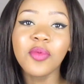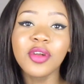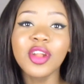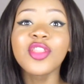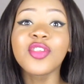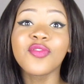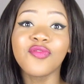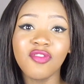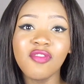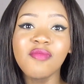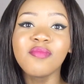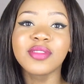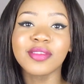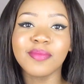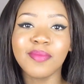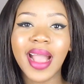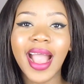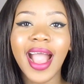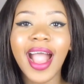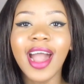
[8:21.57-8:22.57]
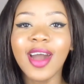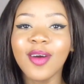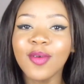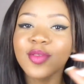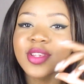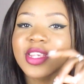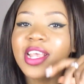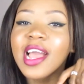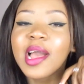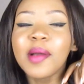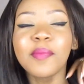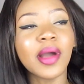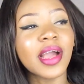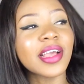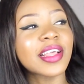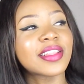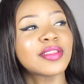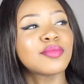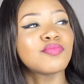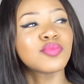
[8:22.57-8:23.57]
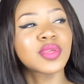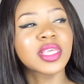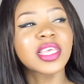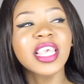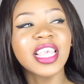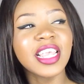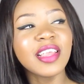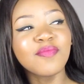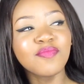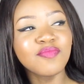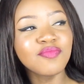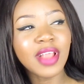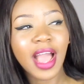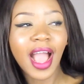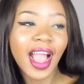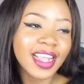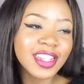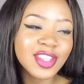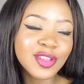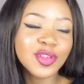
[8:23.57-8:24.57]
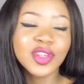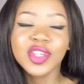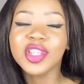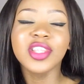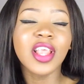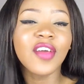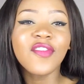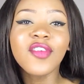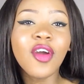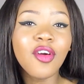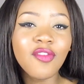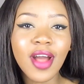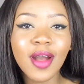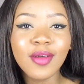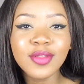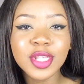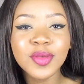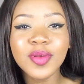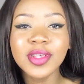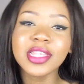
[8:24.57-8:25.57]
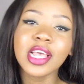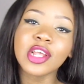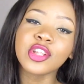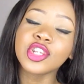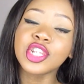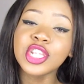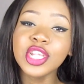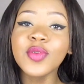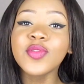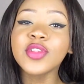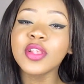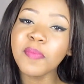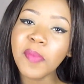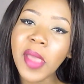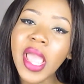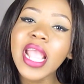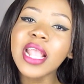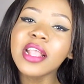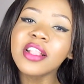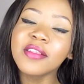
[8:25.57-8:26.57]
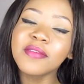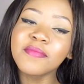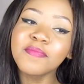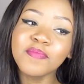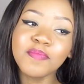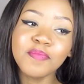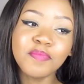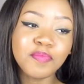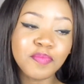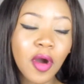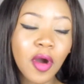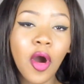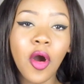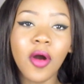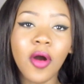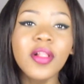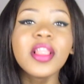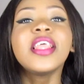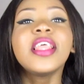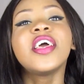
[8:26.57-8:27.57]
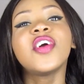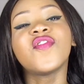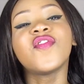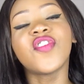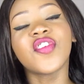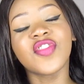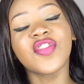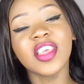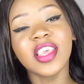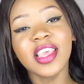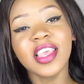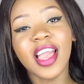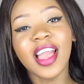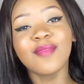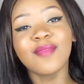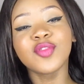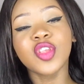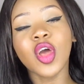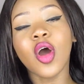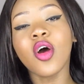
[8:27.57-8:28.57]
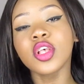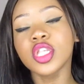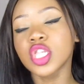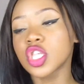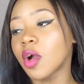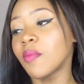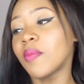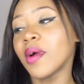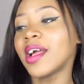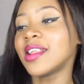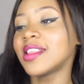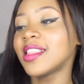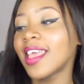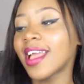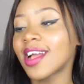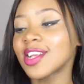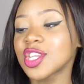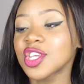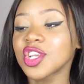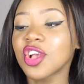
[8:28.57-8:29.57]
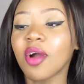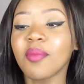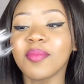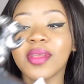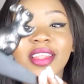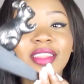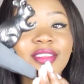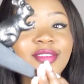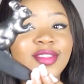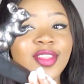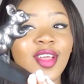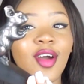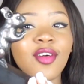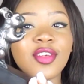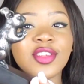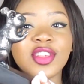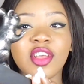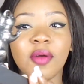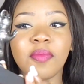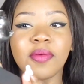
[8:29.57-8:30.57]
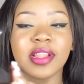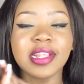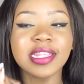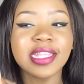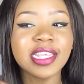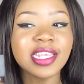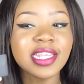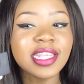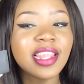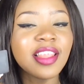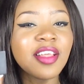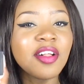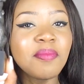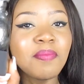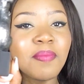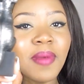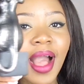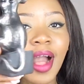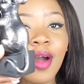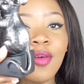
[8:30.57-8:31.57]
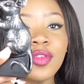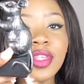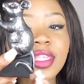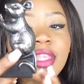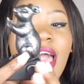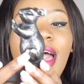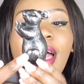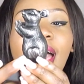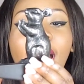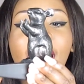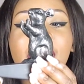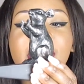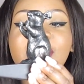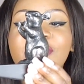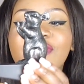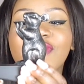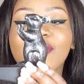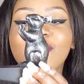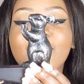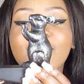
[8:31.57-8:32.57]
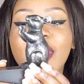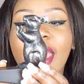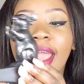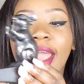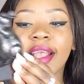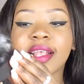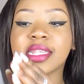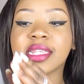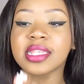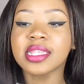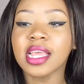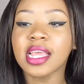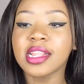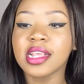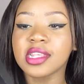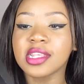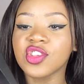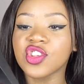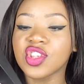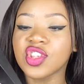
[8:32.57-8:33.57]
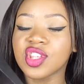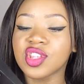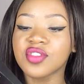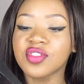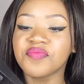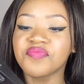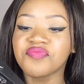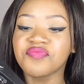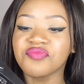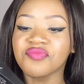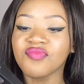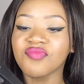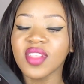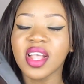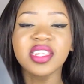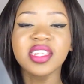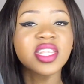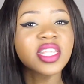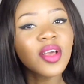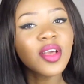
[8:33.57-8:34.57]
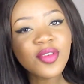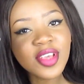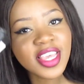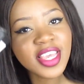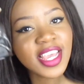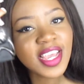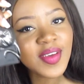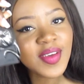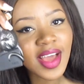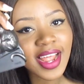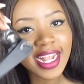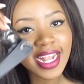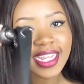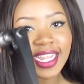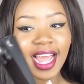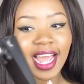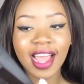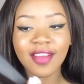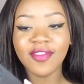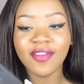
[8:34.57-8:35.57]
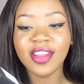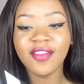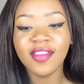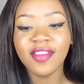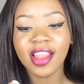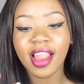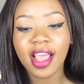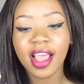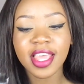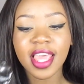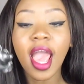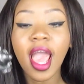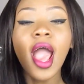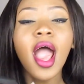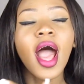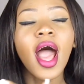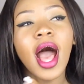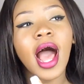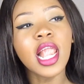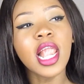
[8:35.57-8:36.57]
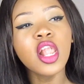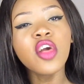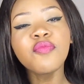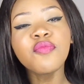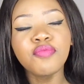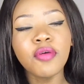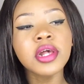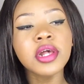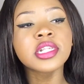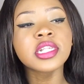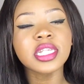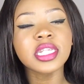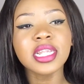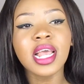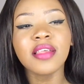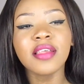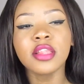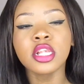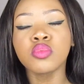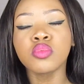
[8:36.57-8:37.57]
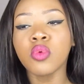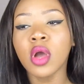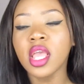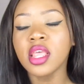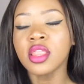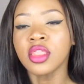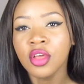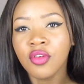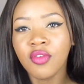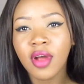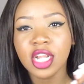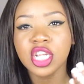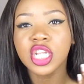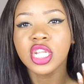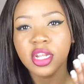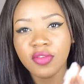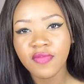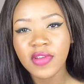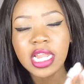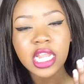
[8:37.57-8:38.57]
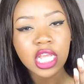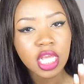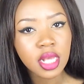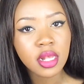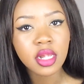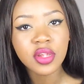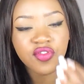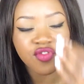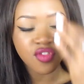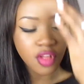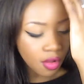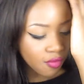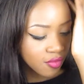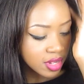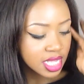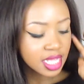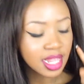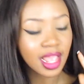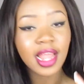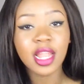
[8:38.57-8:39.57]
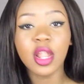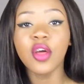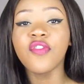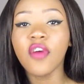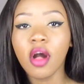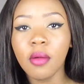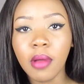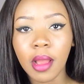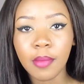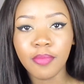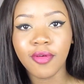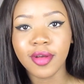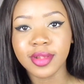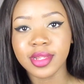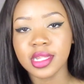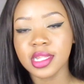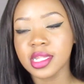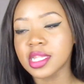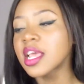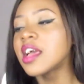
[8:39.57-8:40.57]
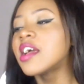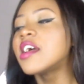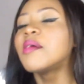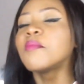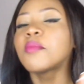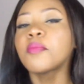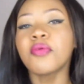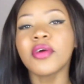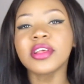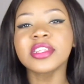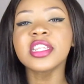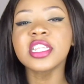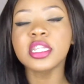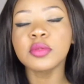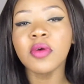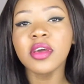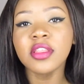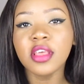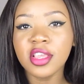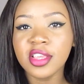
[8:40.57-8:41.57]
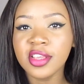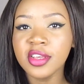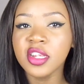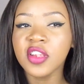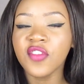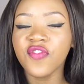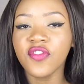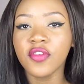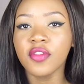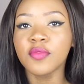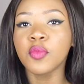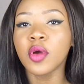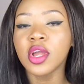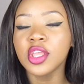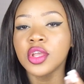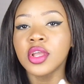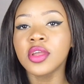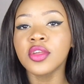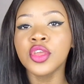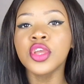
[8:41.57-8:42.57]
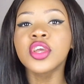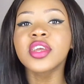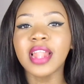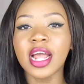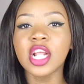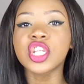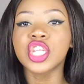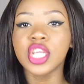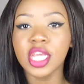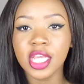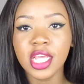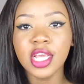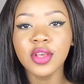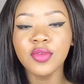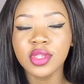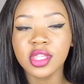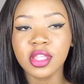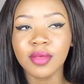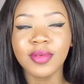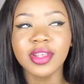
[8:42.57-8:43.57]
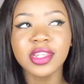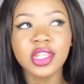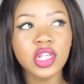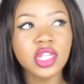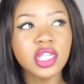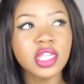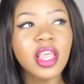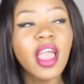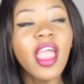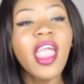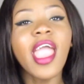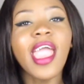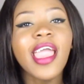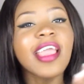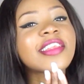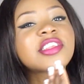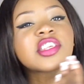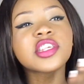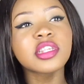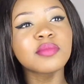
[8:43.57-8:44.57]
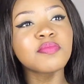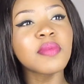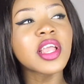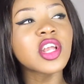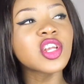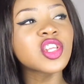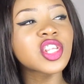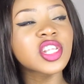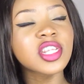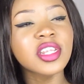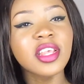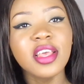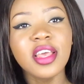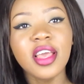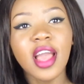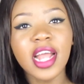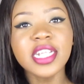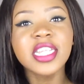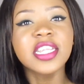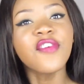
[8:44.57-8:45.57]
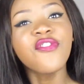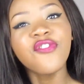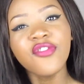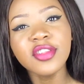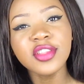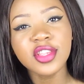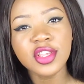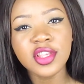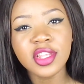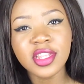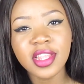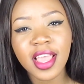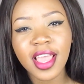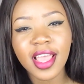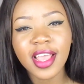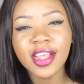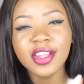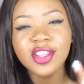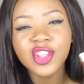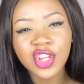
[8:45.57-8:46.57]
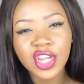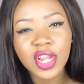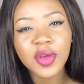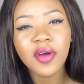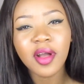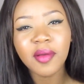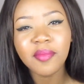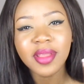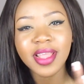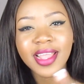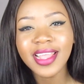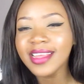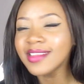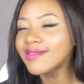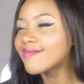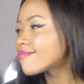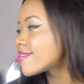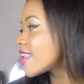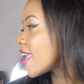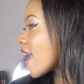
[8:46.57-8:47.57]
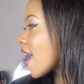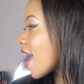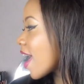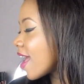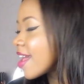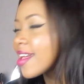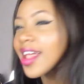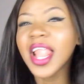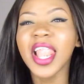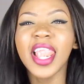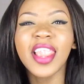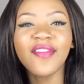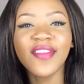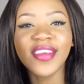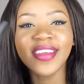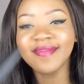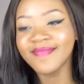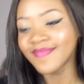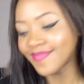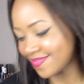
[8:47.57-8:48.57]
of the rooms in my house, but I just never got around to it. So I just use a paint pot for the door stop, and they actually got me a little door stop, and it's just a little mouse, and it's from Next, and it's just so cute, and I really, really like it. I love presents like this where they're actually really useful. Obviously I love all my presents, but presents where they're useful, where you can actually use them, it's just, it just makes a difference, isn't it? Do you know what I mean? Yeah, I love it.